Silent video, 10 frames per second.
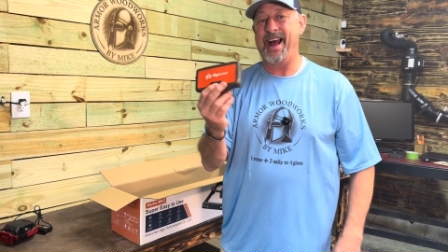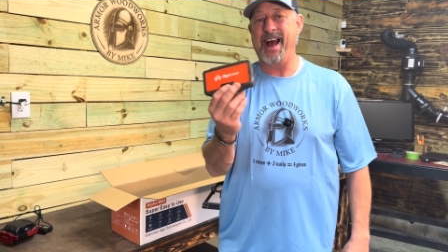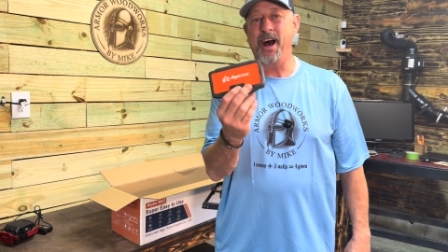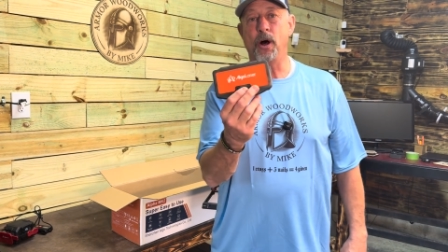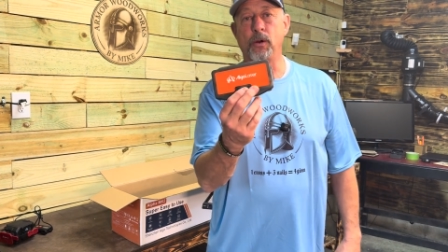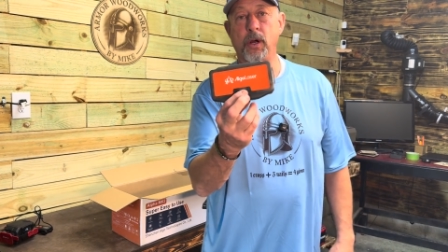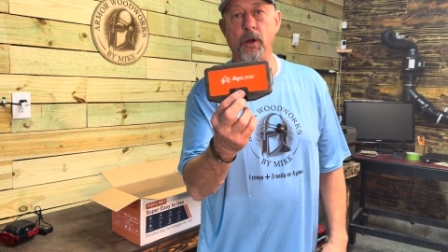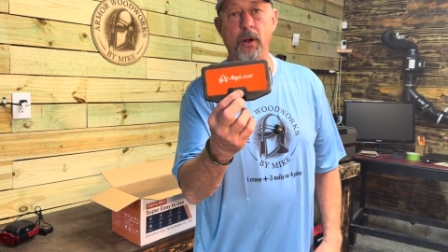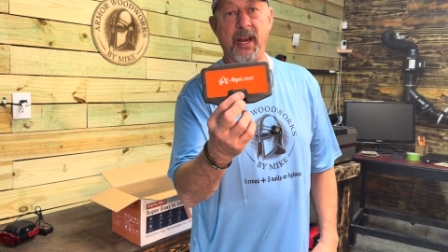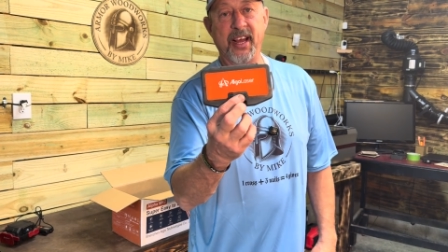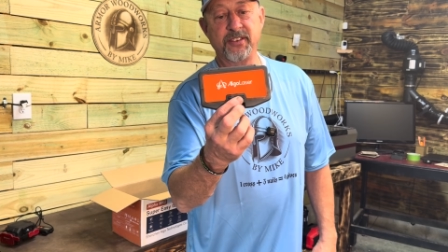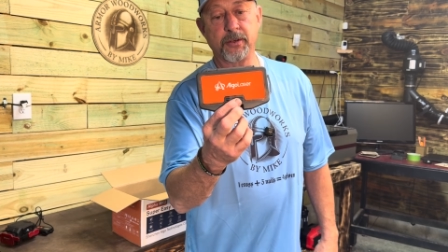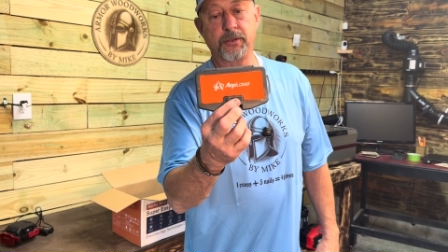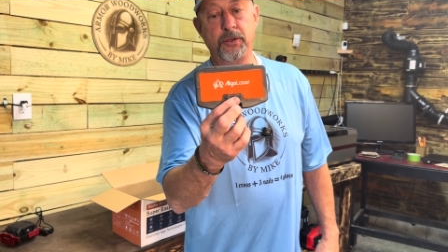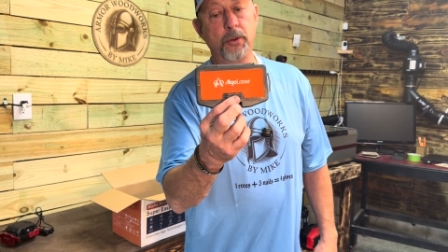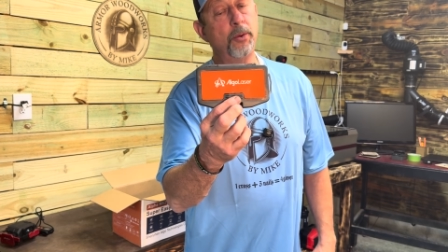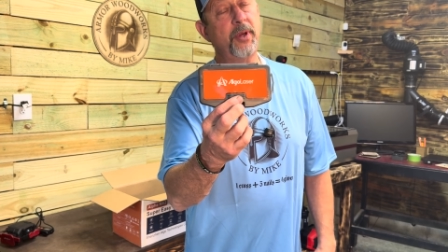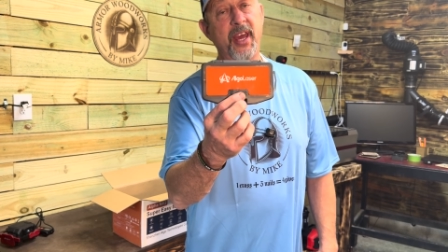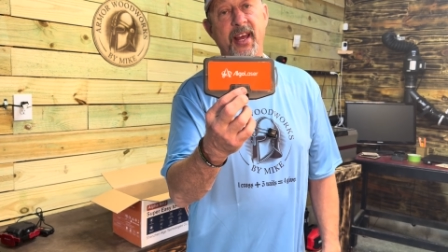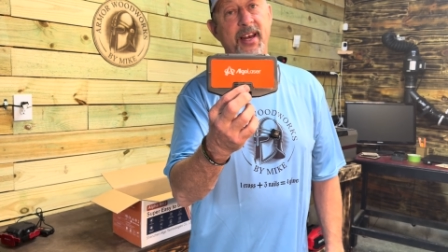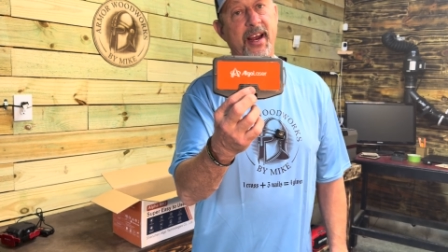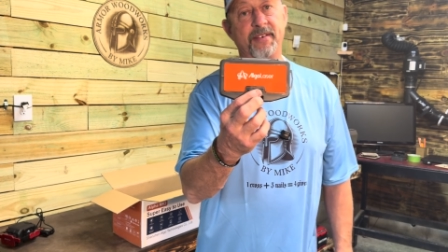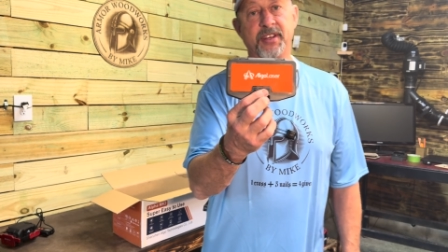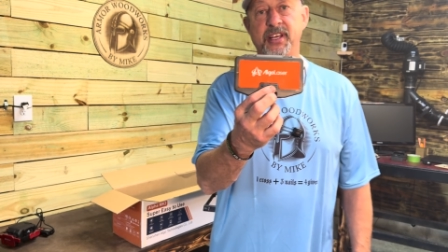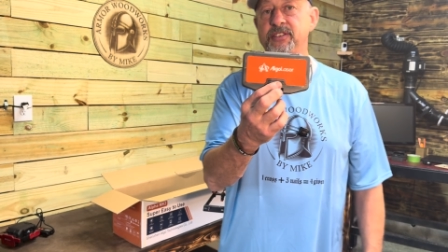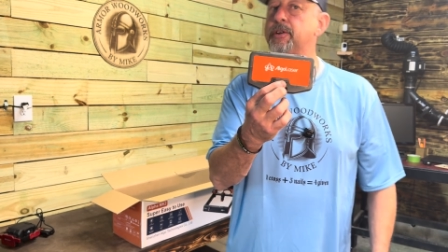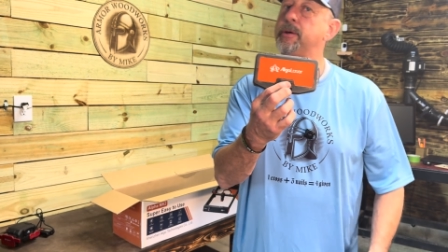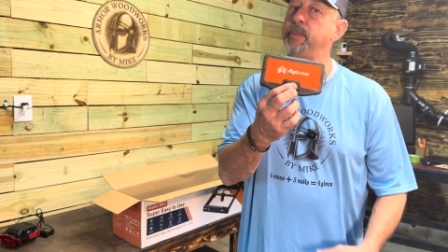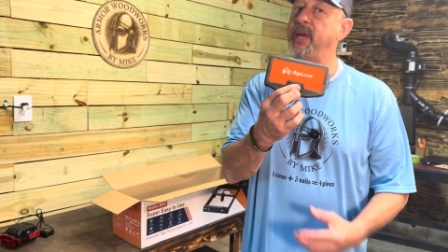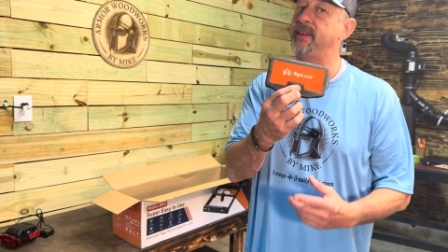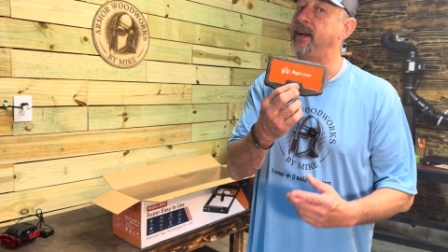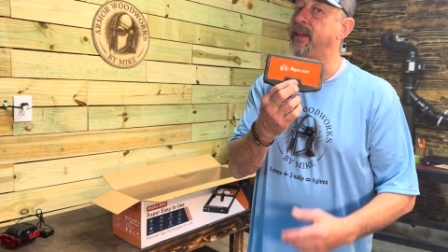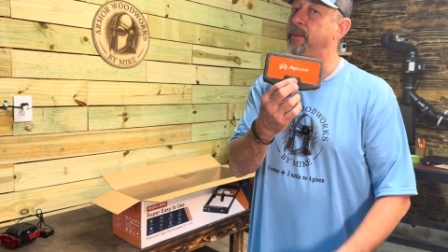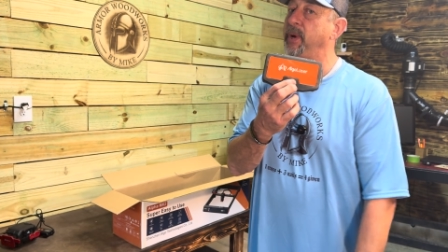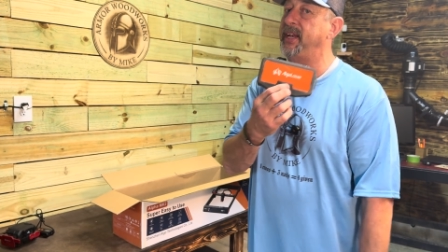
Algo Laser Toolkit. Everything's going to be in there that we